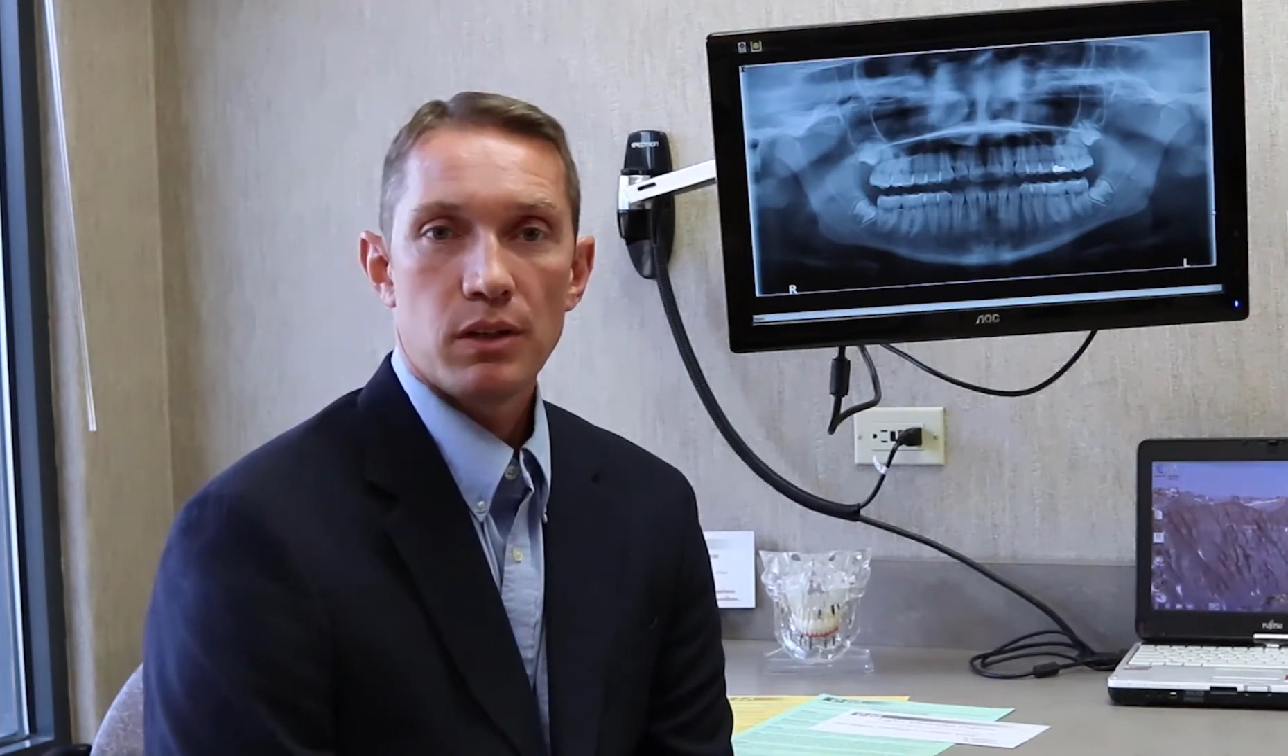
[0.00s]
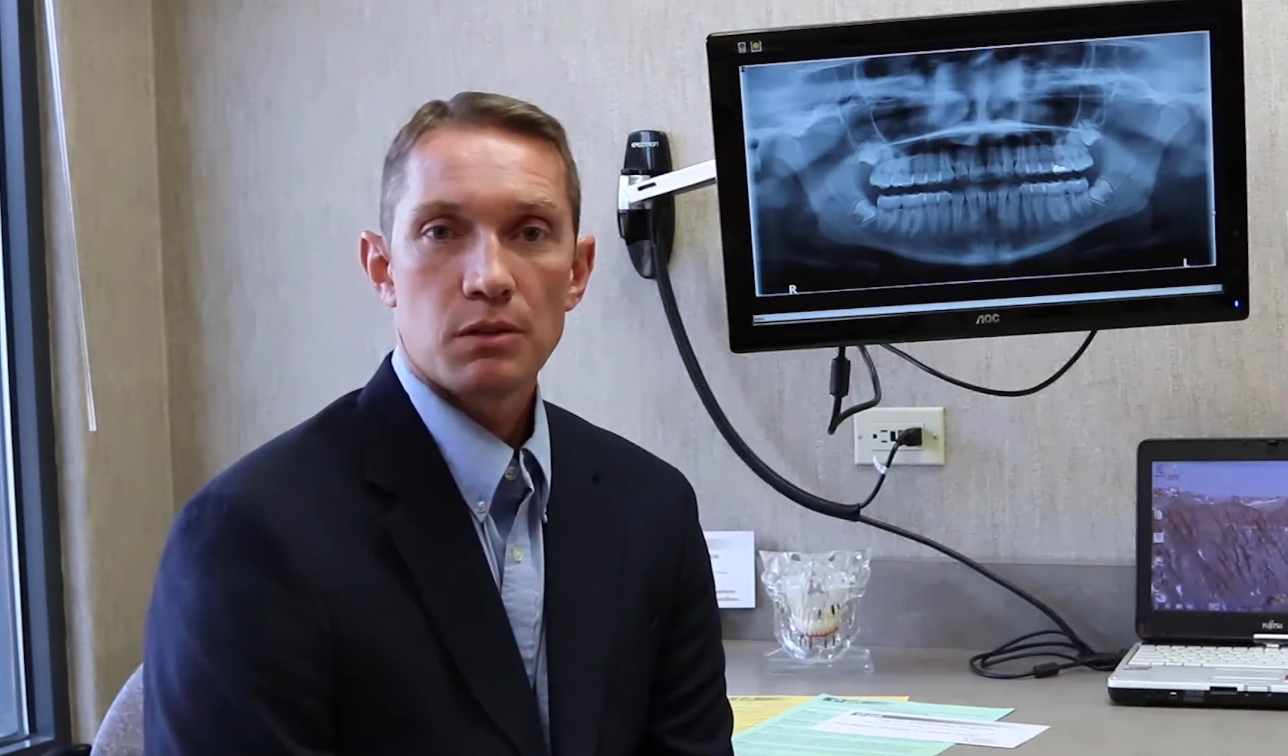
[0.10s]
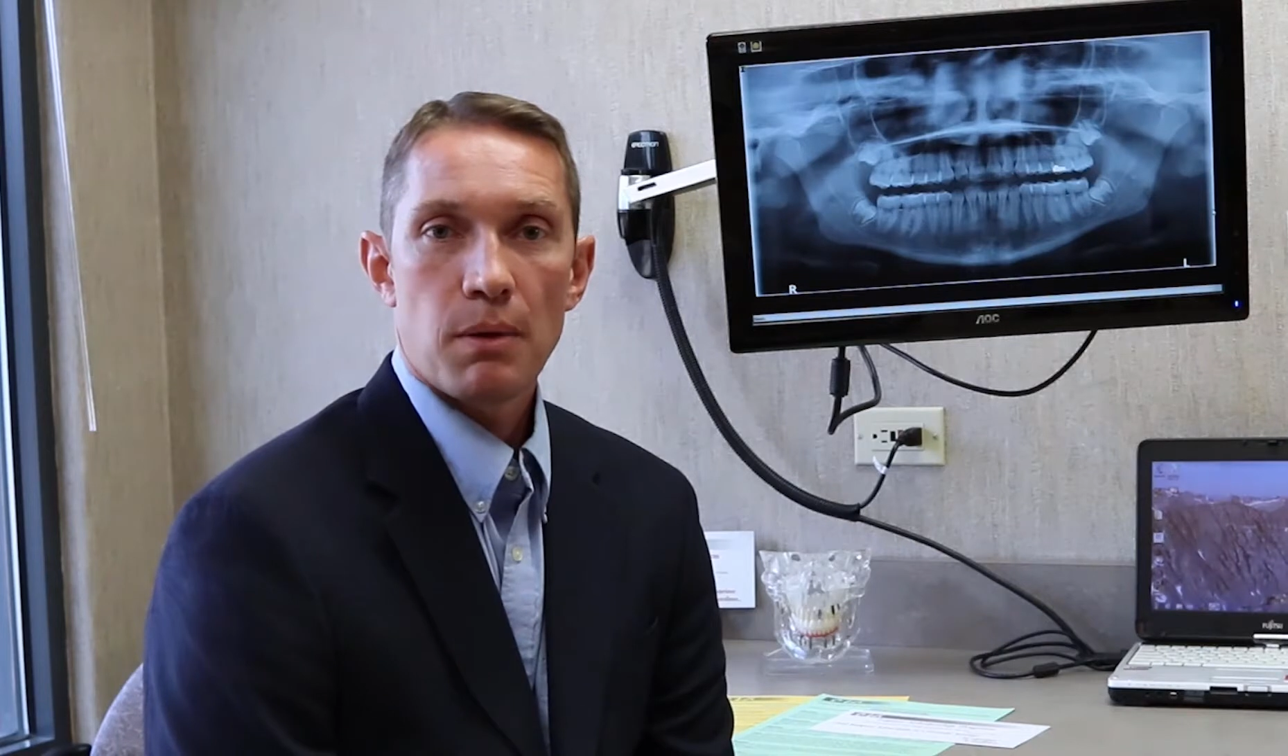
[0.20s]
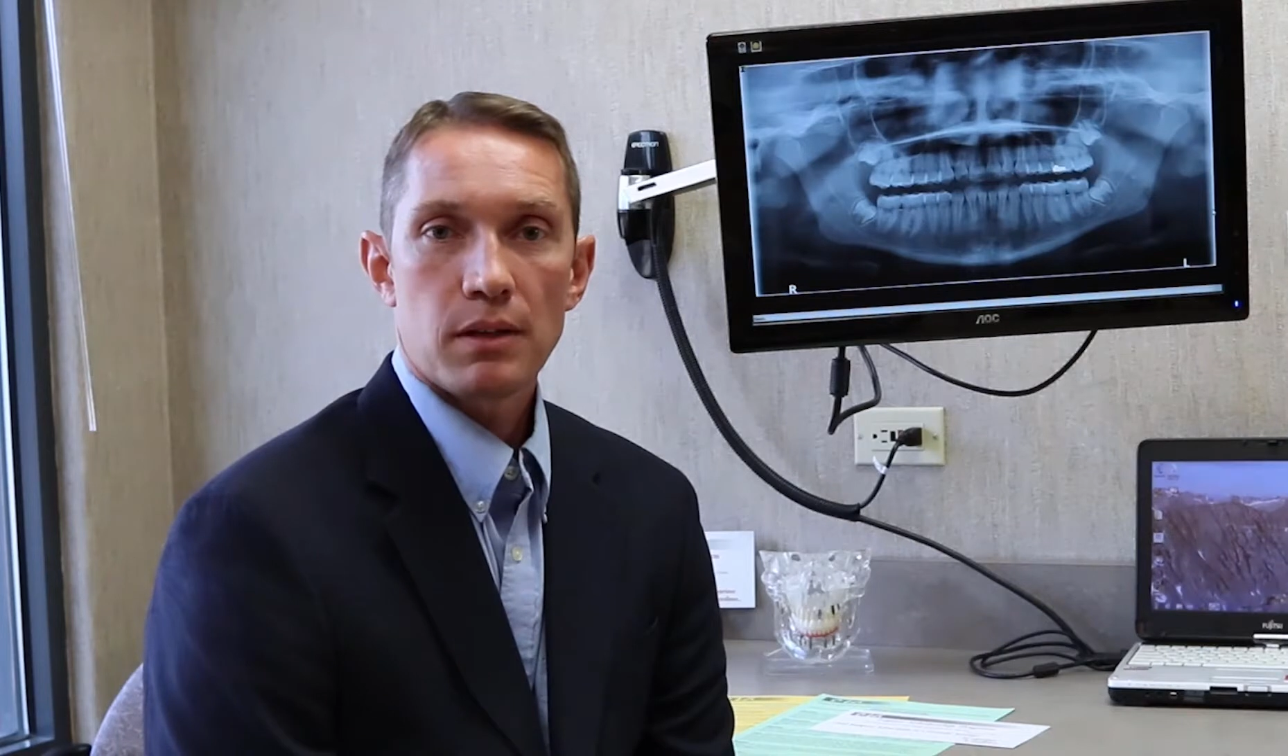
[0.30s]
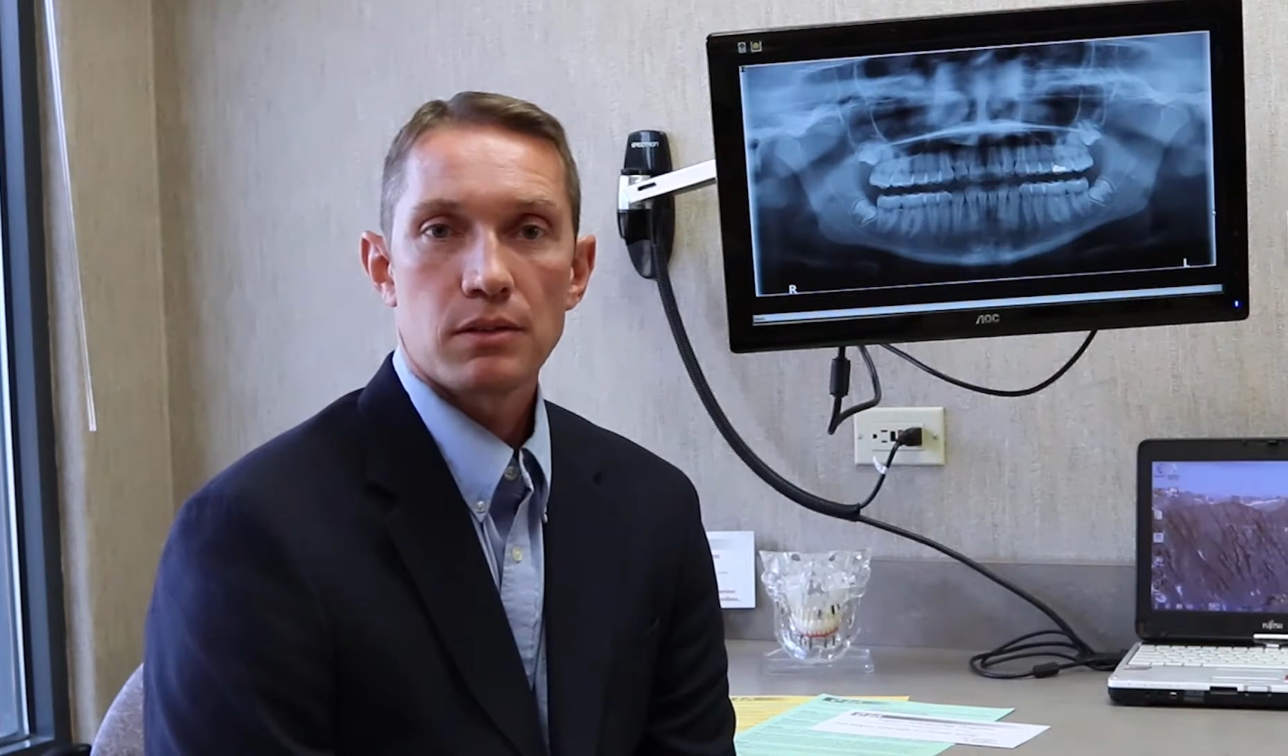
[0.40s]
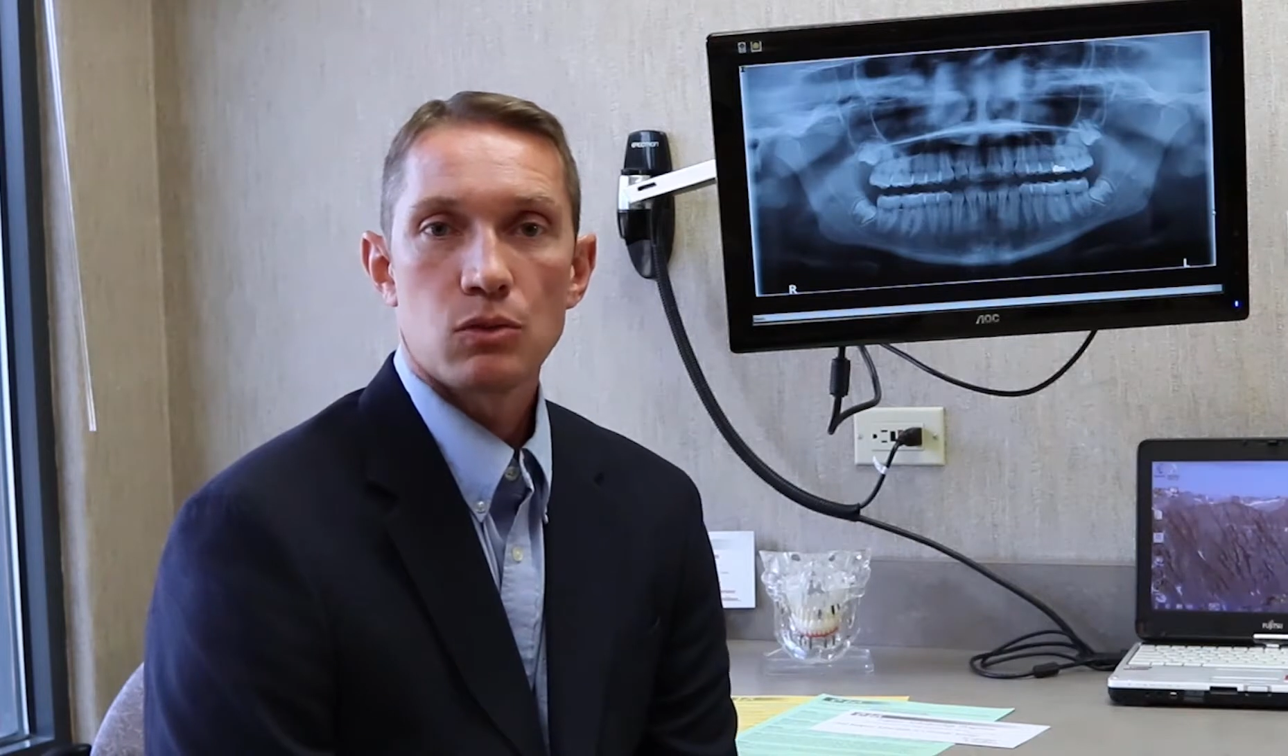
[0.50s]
expect